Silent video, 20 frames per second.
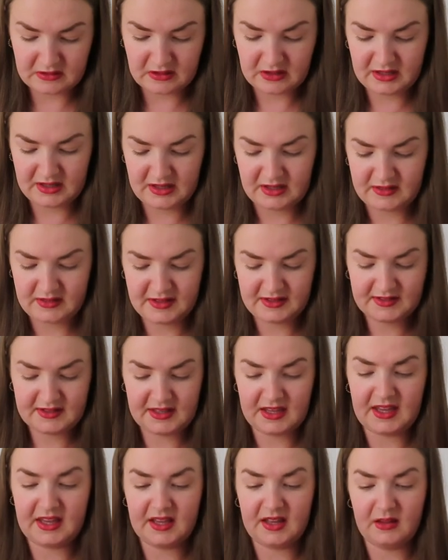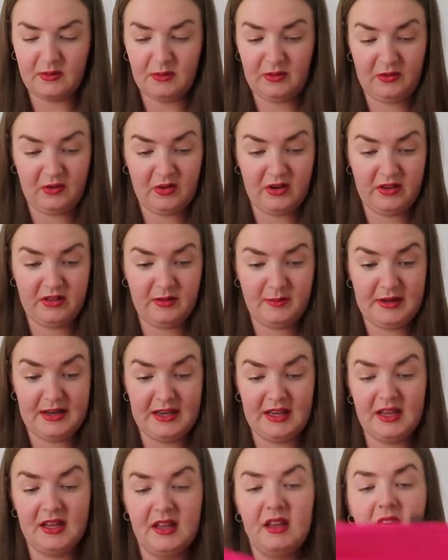likely in this heat that we've got at the
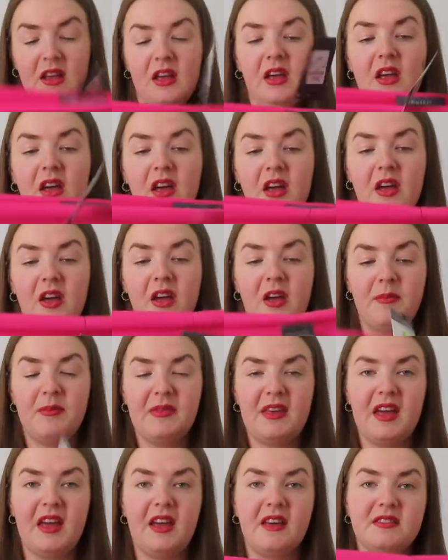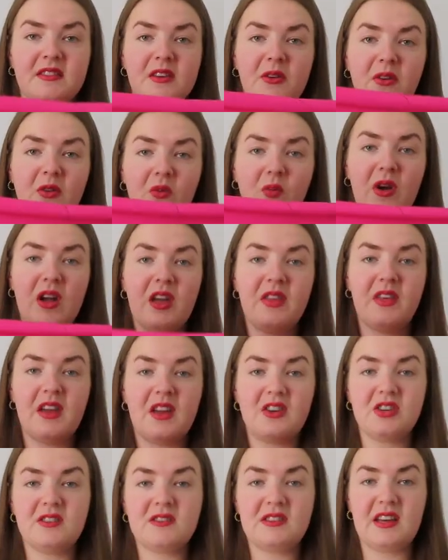minute, yeah, so I could wear
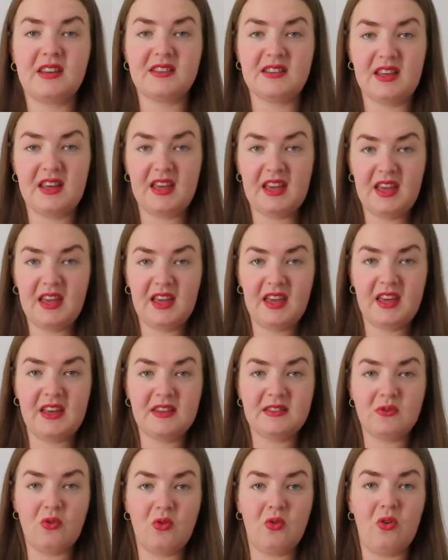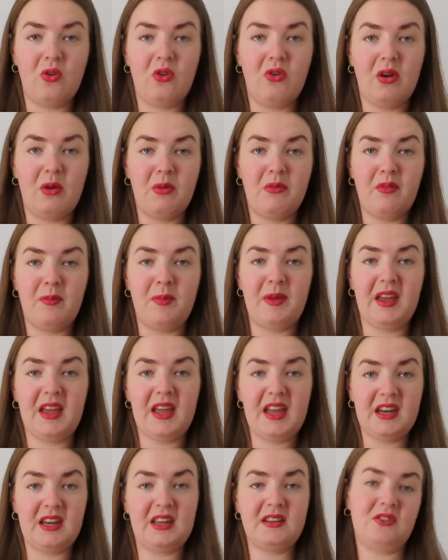that just as it is or like with a
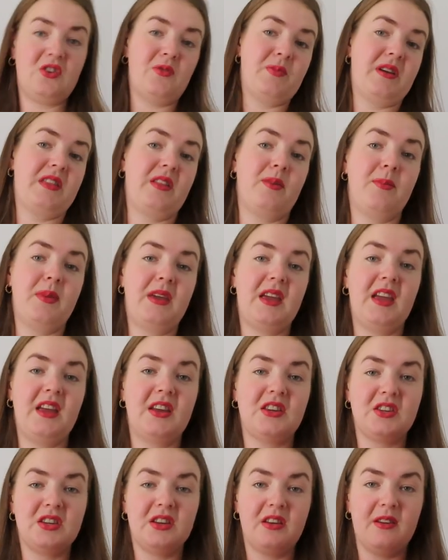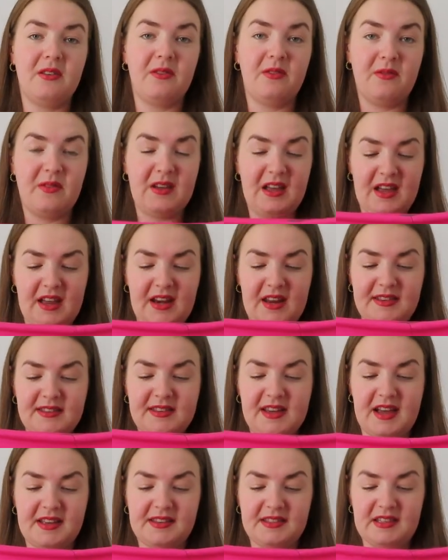bikini top at the beach.
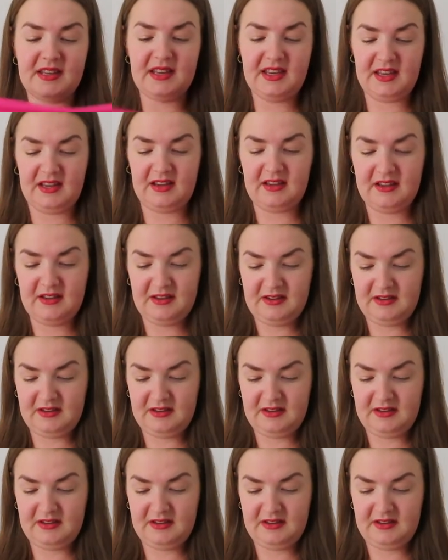Fantastic.